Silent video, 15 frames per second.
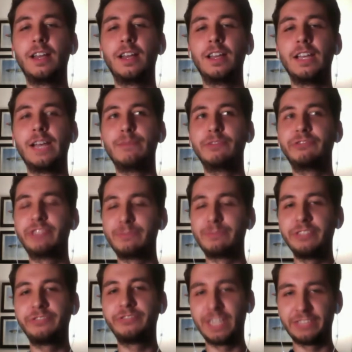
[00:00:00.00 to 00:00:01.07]
And when someone
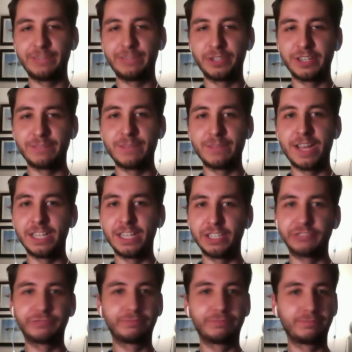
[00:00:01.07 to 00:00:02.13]
stands up to them and
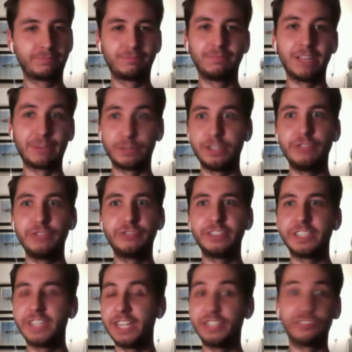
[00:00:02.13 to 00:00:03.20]
just, like what Houston did,
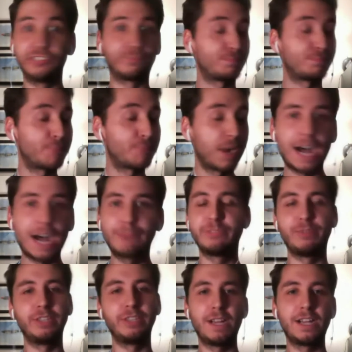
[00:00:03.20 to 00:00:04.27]
and just pops them
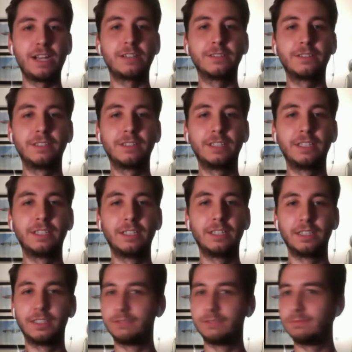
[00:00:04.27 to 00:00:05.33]
in the mouth,
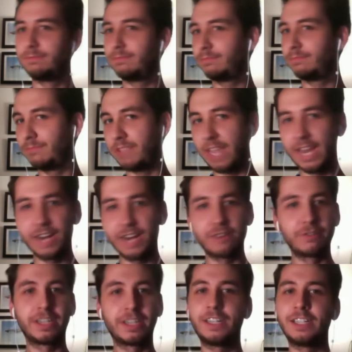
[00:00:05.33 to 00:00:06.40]
they don't
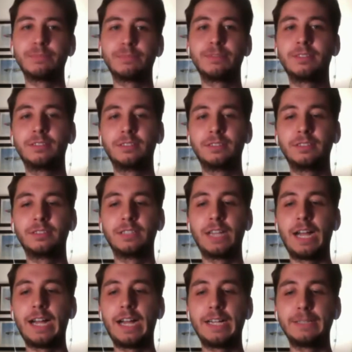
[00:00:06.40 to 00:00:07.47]
get up.
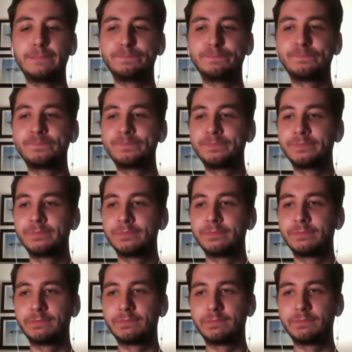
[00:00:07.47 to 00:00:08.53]

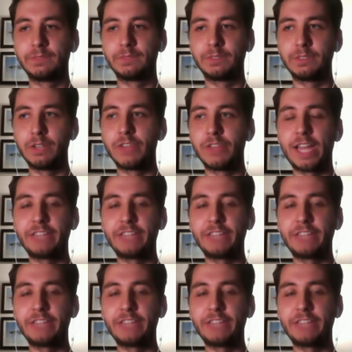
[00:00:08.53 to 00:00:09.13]
That's